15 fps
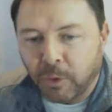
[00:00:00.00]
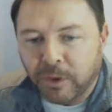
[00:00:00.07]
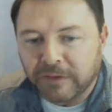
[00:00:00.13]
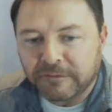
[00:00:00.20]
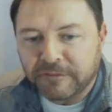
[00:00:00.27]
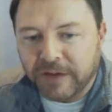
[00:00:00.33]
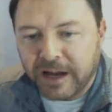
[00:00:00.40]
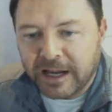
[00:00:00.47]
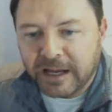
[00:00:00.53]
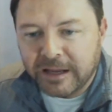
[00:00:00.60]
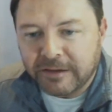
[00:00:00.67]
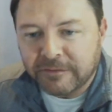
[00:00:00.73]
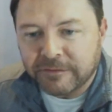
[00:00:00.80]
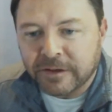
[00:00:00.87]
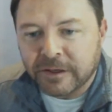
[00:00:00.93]

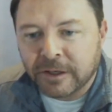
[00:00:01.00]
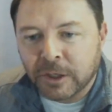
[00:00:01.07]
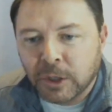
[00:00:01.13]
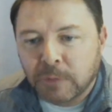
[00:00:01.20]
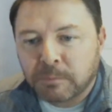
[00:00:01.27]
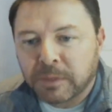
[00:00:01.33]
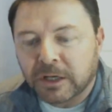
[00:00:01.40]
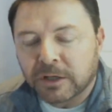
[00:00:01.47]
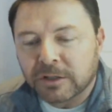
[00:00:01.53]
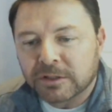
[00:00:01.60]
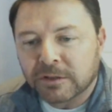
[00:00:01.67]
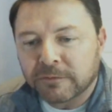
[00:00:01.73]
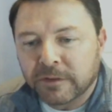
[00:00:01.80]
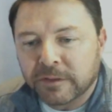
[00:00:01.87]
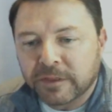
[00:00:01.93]
7.5
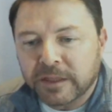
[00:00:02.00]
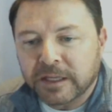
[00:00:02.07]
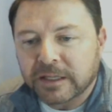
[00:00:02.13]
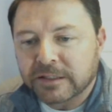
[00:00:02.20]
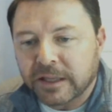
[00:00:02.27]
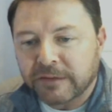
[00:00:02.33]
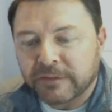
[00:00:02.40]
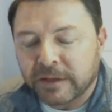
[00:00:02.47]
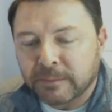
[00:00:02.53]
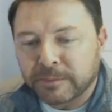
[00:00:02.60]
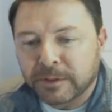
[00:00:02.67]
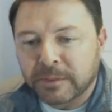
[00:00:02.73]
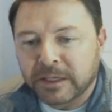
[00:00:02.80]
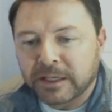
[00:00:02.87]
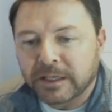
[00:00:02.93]
because of the
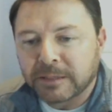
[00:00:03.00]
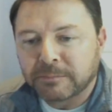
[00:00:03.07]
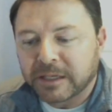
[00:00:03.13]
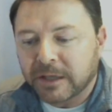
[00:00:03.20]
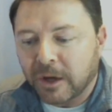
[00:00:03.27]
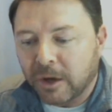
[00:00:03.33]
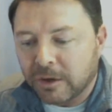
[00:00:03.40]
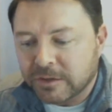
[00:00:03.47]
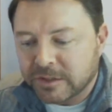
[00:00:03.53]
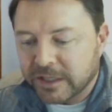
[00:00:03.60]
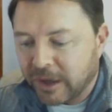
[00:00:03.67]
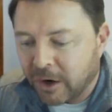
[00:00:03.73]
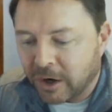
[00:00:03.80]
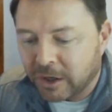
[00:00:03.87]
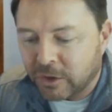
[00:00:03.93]
things they've implemented,
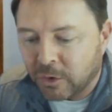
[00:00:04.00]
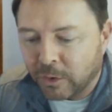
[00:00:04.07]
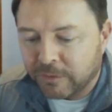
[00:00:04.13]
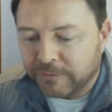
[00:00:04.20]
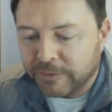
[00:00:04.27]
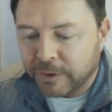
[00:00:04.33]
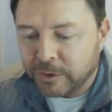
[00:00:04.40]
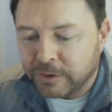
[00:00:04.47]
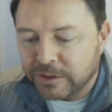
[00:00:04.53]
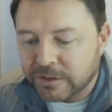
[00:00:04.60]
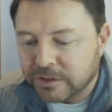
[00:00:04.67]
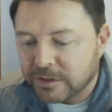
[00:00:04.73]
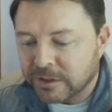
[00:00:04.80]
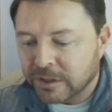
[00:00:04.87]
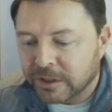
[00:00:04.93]
because they are core
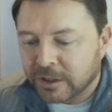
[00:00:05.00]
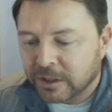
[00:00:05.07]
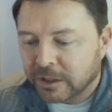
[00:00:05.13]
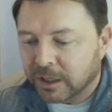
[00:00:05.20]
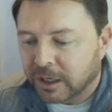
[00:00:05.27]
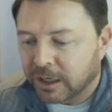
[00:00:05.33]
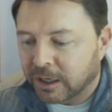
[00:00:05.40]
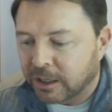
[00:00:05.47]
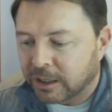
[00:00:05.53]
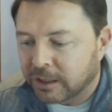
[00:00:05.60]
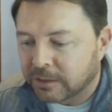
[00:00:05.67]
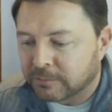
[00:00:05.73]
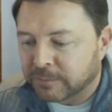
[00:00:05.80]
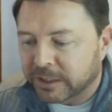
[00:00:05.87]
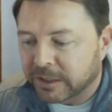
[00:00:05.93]
focused,
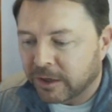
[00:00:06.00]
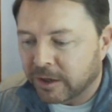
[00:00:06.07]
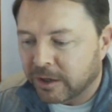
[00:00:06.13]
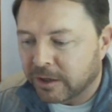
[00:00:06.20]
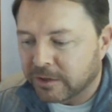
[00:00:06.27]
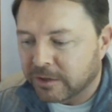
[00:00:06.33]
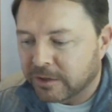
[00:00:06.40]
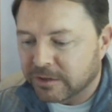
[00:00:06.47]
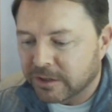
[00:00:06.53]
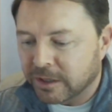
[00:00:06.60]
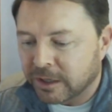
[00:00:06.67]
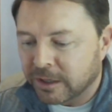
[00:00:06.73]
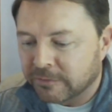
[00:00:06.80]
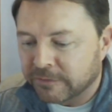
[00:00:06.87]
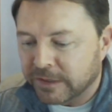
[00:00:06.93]

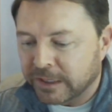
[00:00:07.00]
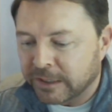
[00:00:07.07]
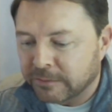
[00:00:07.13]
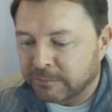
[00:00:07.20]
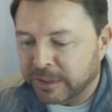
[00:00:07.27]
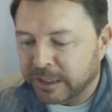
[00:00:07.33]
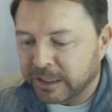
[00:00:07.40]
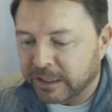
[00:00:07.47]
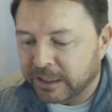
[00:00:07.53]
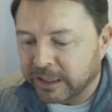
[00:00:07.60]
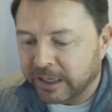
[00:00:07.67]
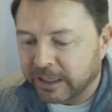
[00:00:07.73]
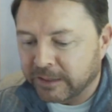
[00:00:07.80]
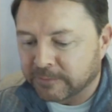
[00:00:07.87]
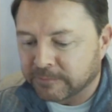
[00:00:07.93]
because of it
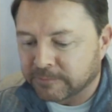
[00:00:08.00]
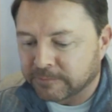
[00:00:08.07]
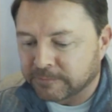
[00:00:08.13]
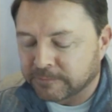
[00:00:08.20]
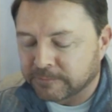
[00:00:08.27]
being a